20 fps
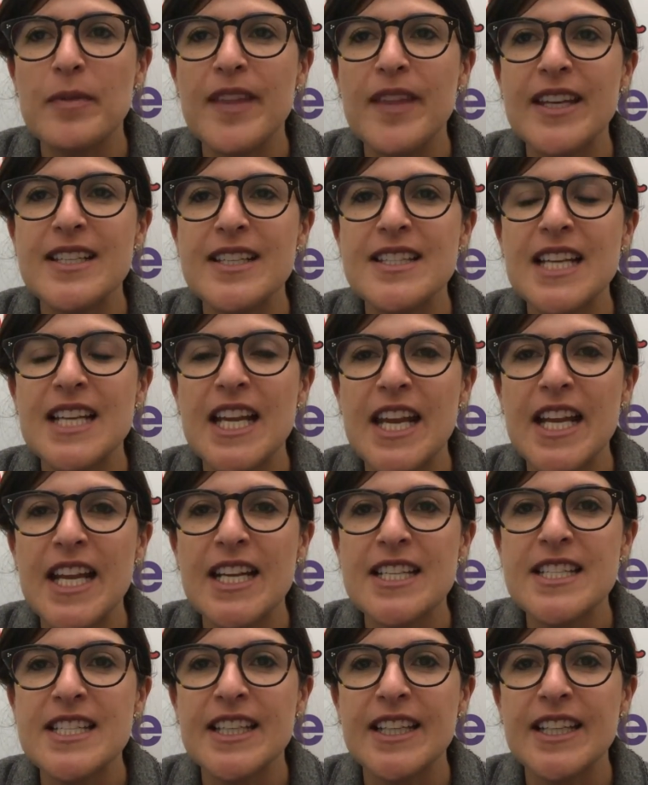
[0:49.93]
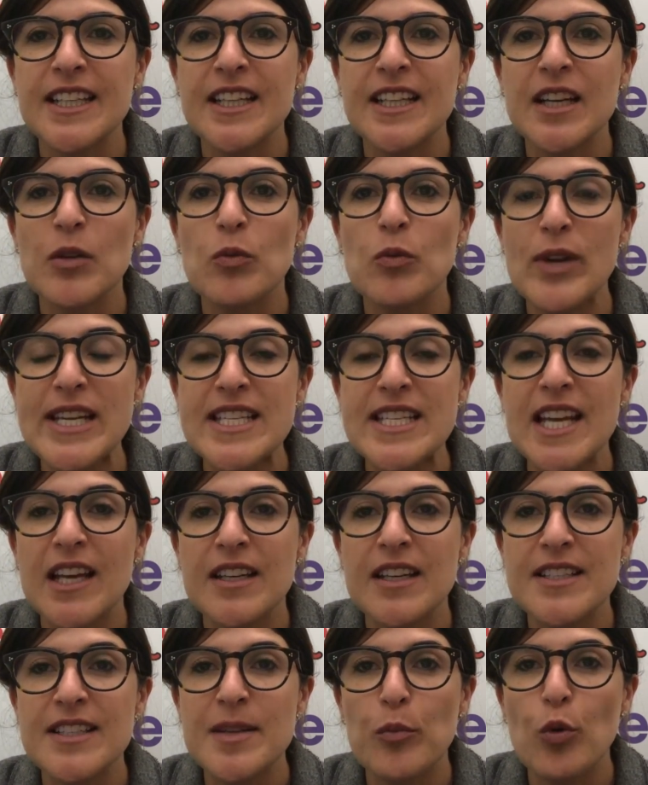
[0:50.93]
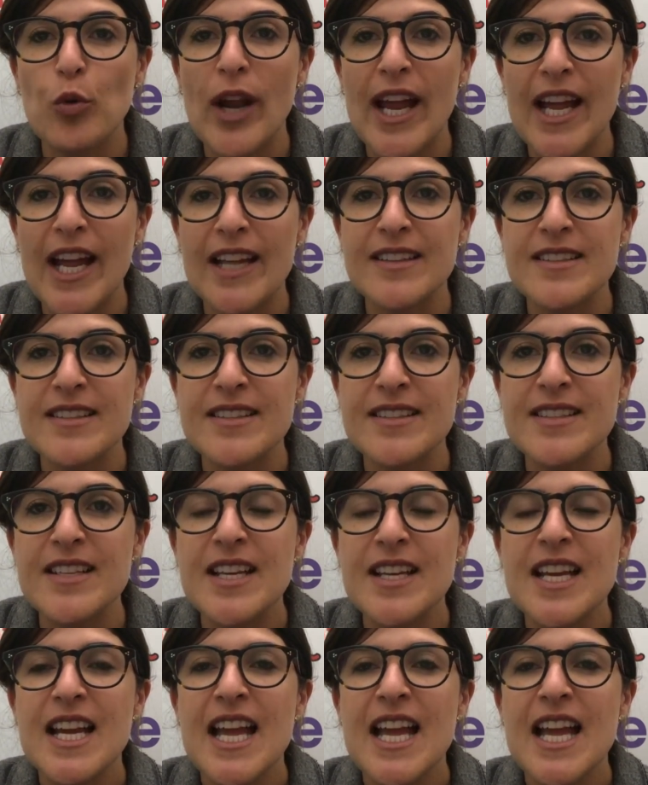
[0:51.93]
that is connecting retailers and brands.